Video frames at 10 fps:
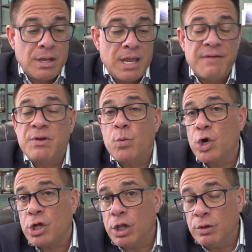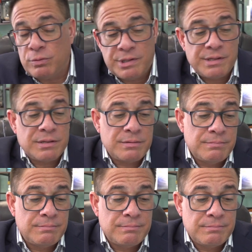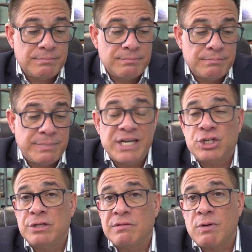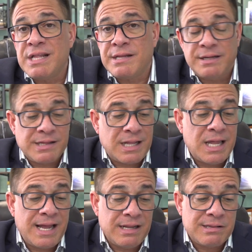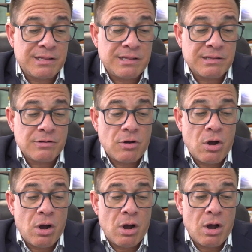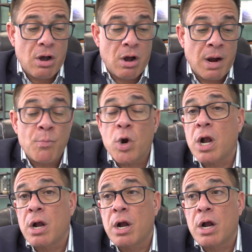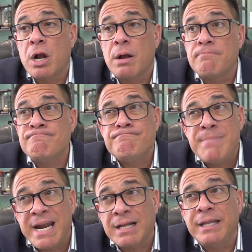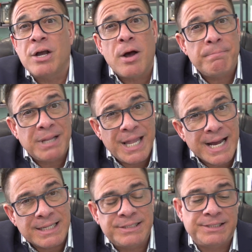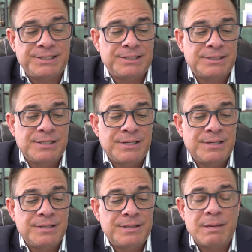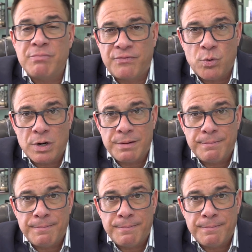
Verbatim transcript: heavy workloads, patients, residents, clients are more medically complex than before.